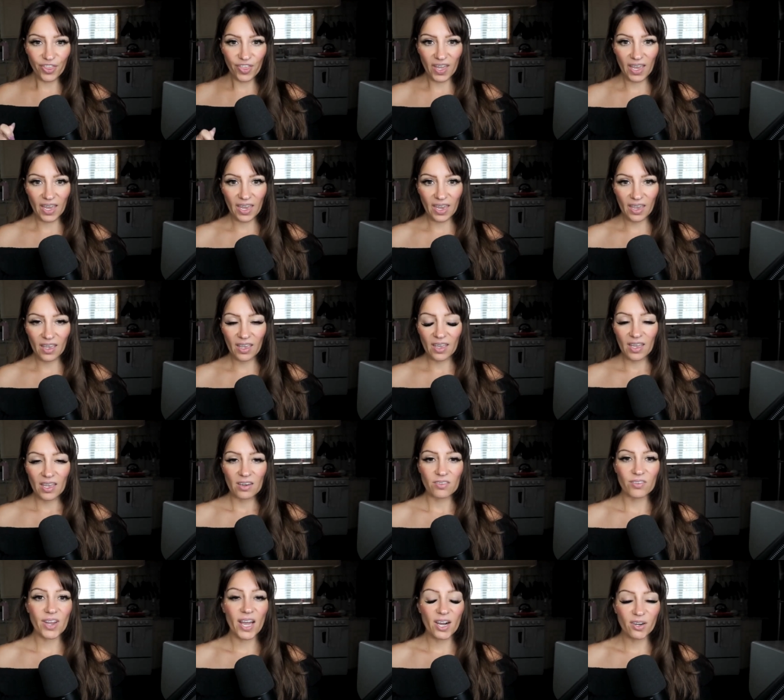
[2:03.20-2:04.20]
thing
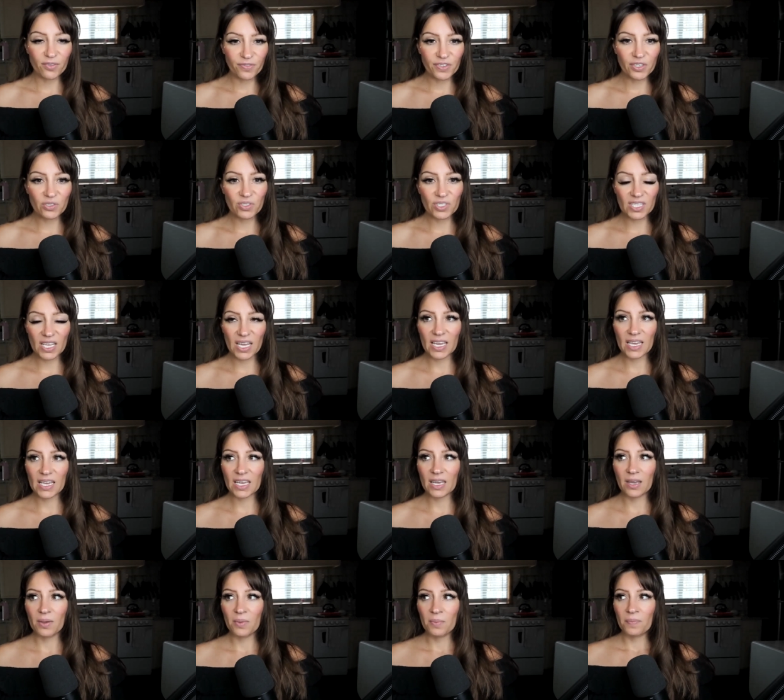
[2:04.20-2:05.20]
now feels
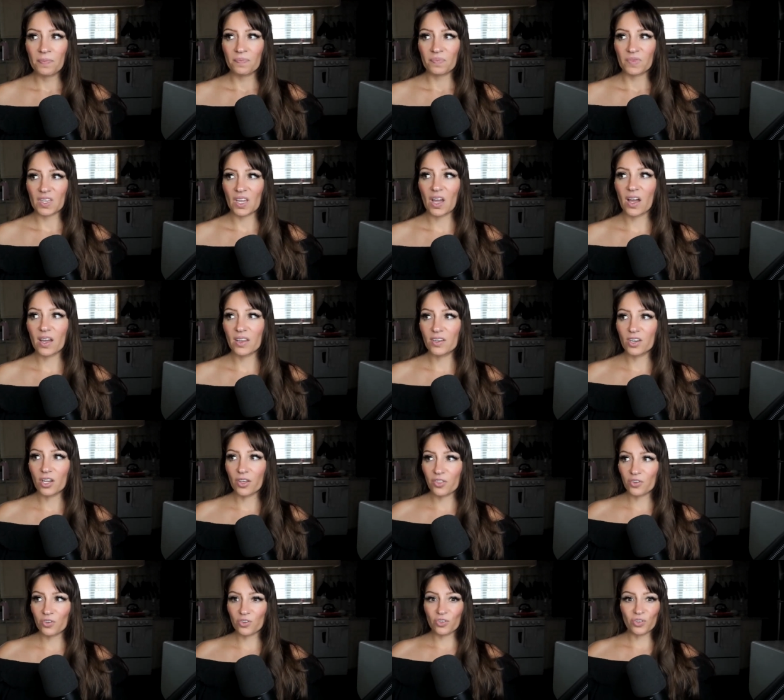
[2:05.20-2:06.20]
like
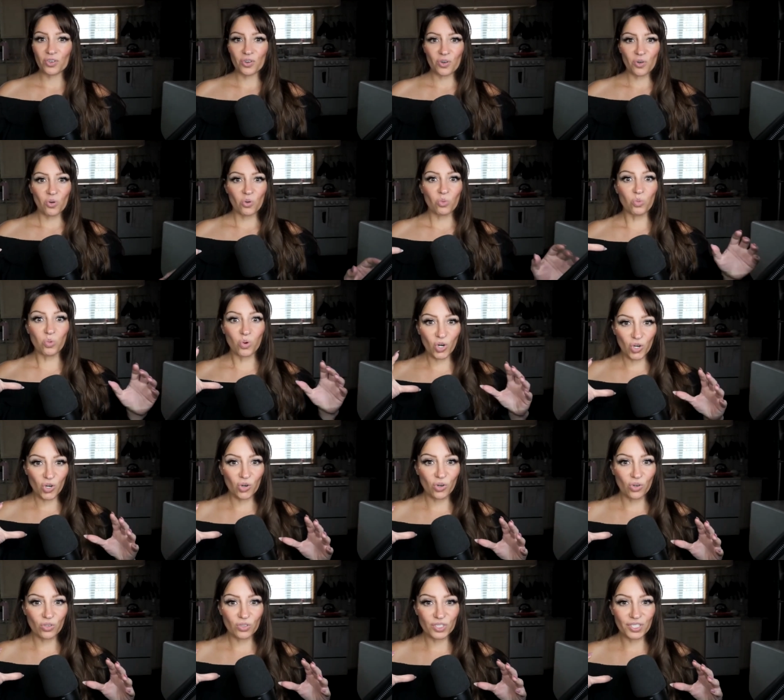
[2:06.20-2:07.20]
another
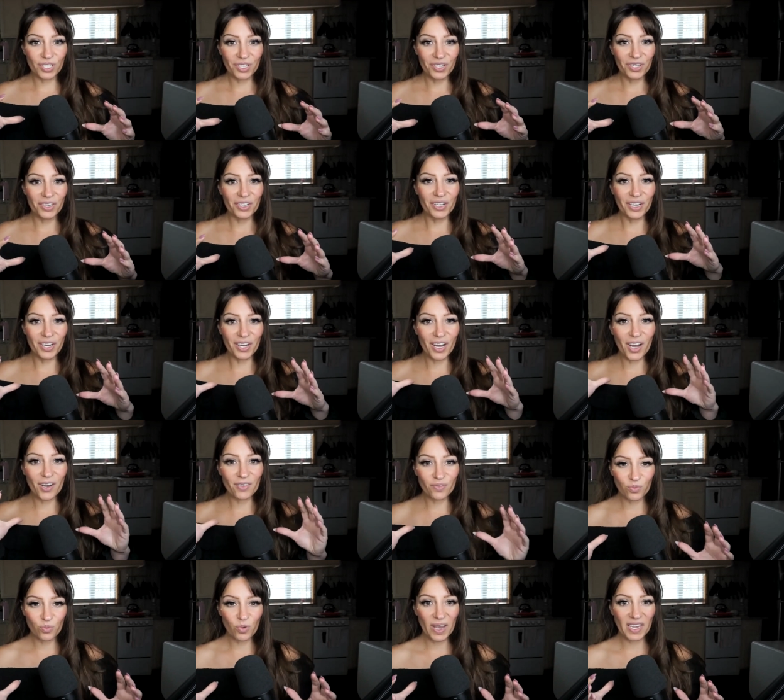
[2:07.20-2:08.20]
world
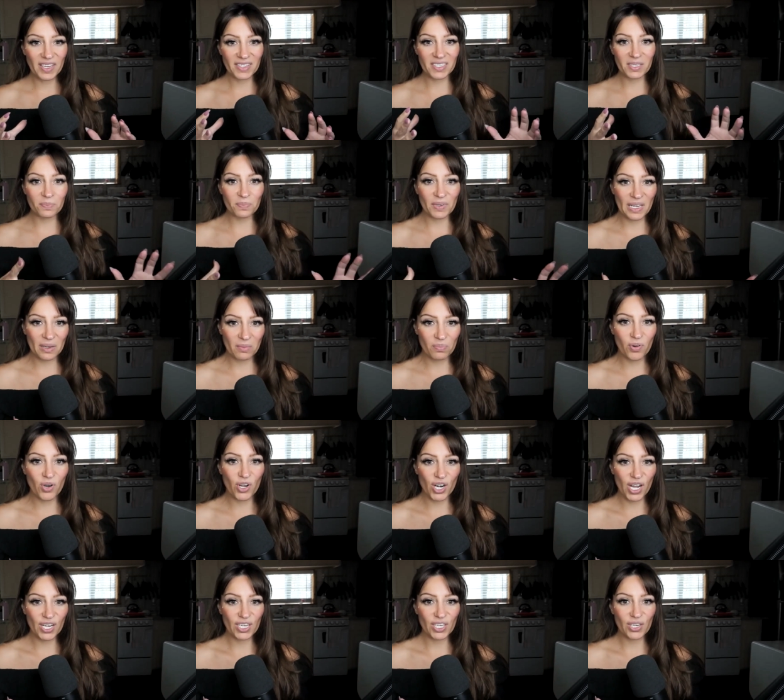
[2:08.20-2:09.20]
of weight being
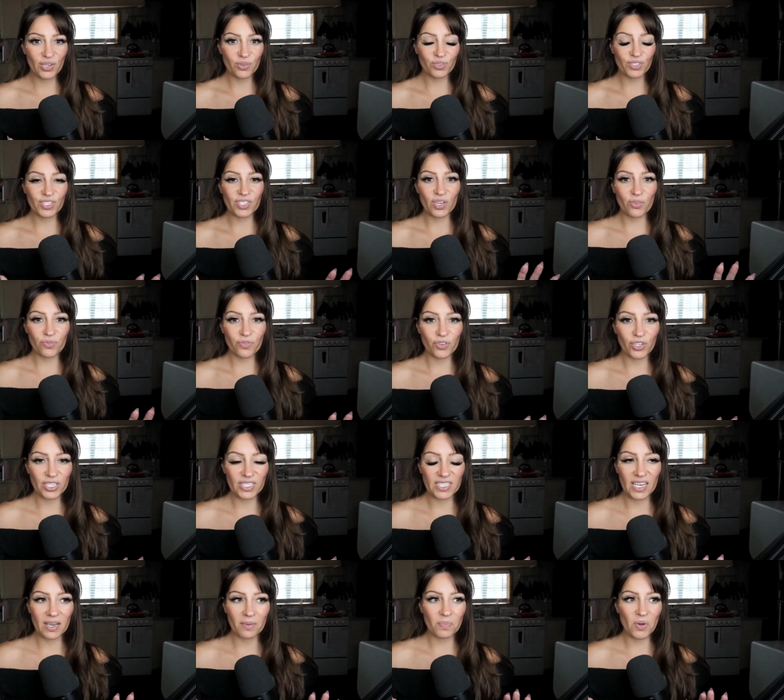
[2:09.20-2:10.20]
put on you. So for
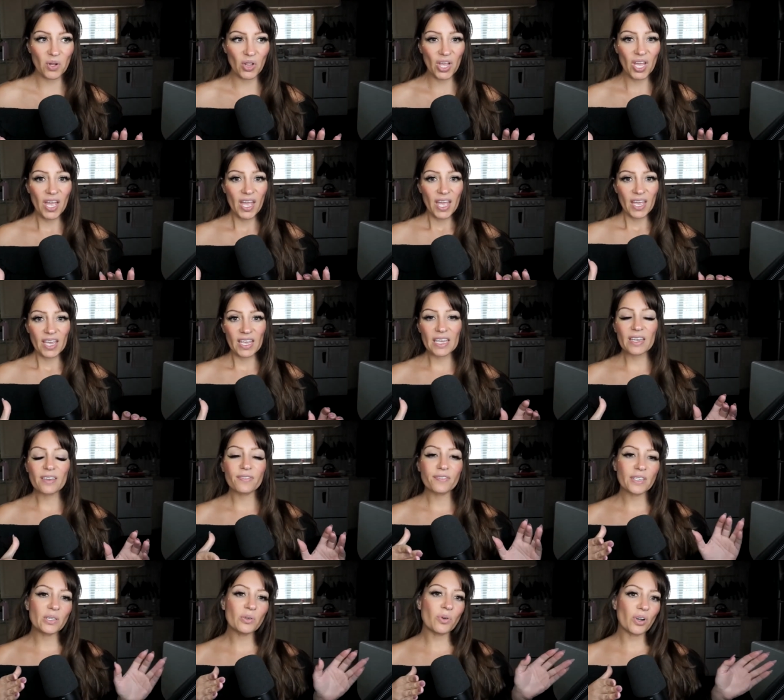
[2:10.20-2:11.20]
example,
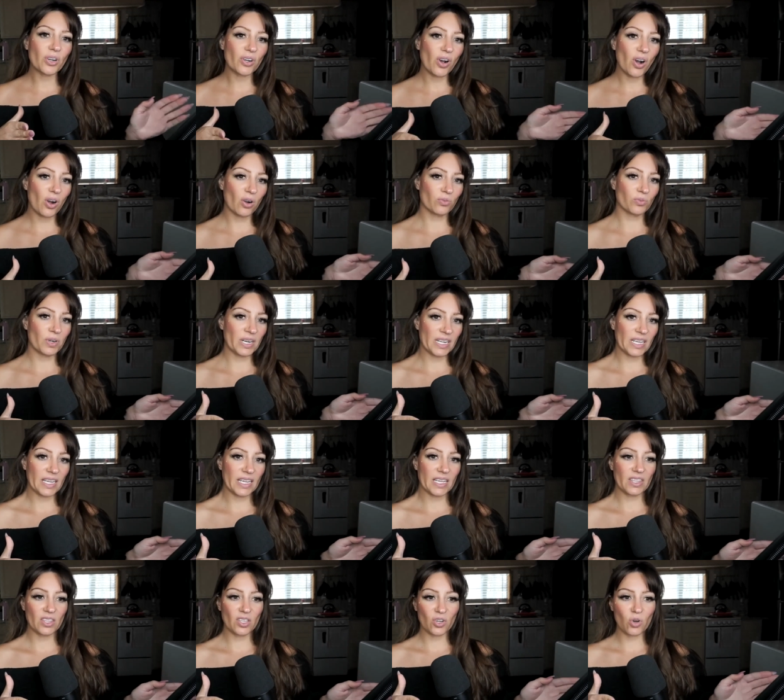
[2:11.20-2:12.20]
if you are already
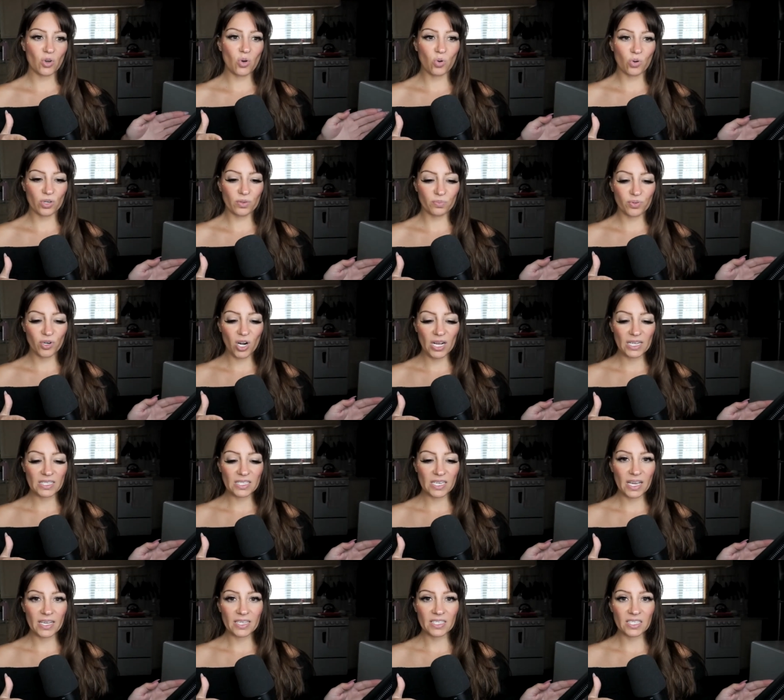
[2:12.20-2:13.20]
in the court
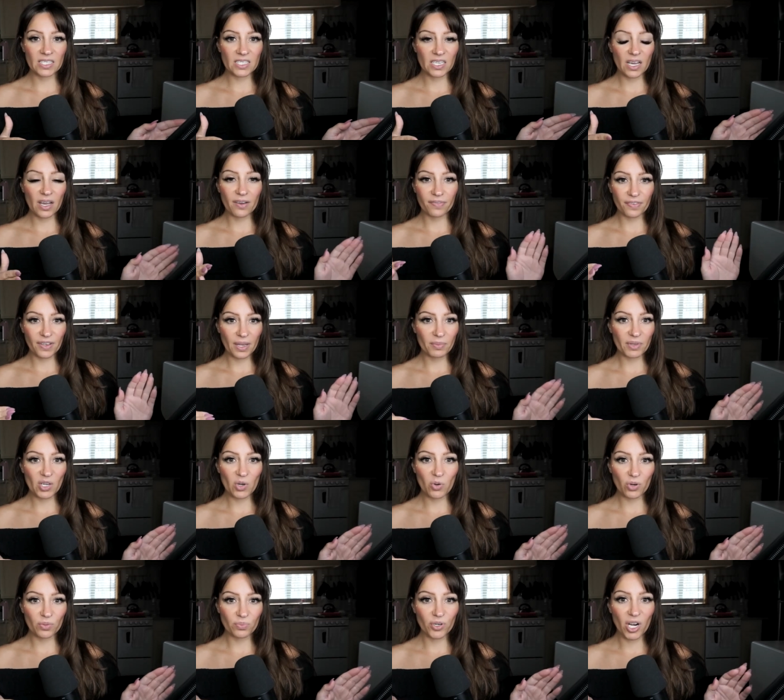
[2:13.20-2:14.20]
process, a family
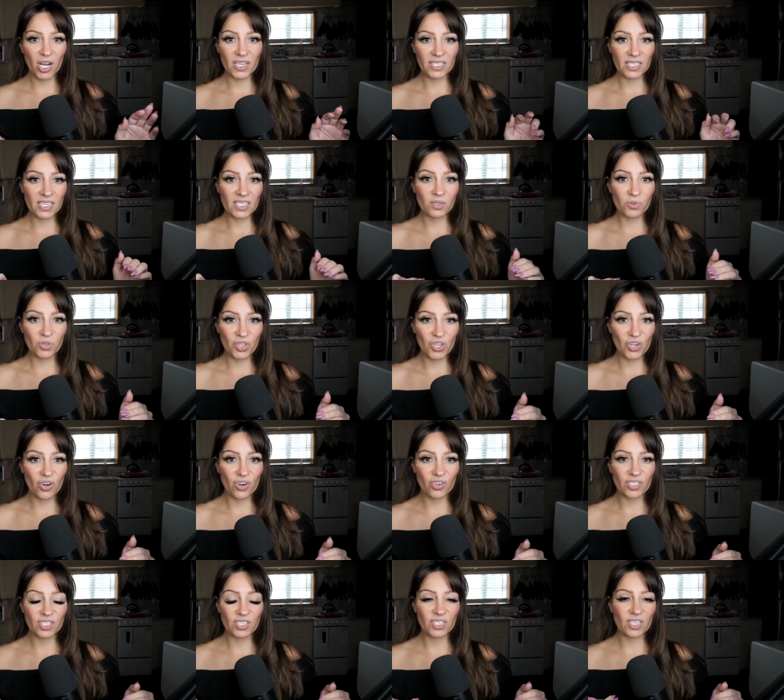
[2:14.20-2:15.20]
court process with a
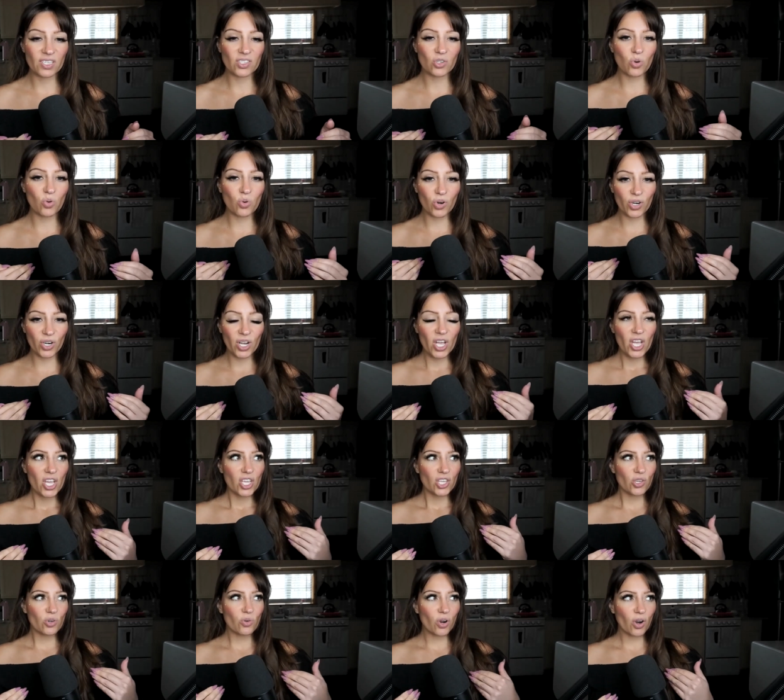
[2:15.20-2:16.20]
narcissist, or
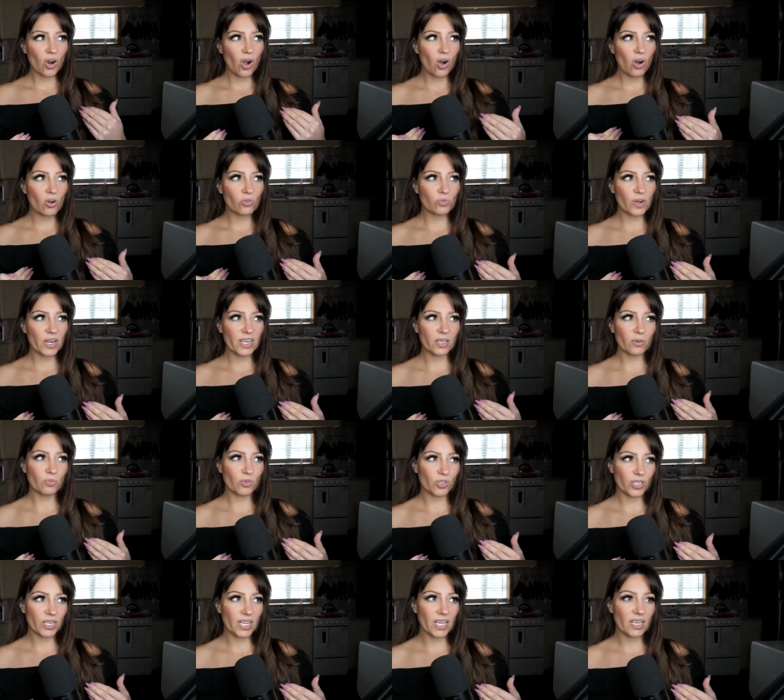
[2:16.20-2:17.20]
you are already
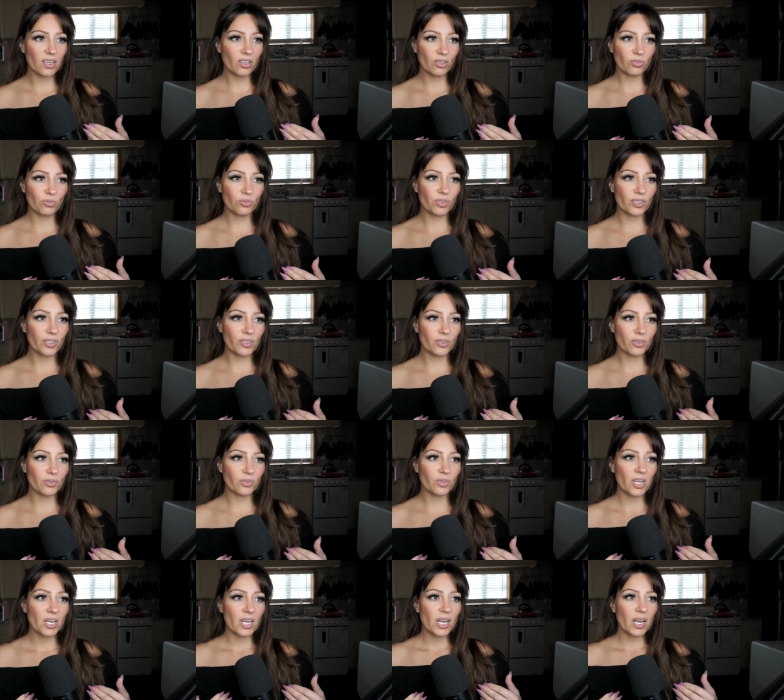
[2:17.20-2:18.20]
working
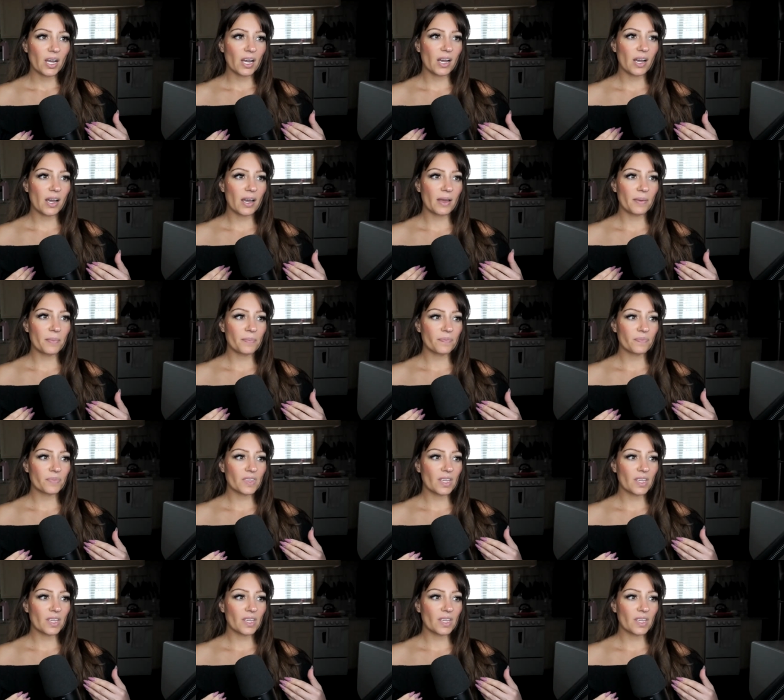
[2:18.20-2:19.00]
through um,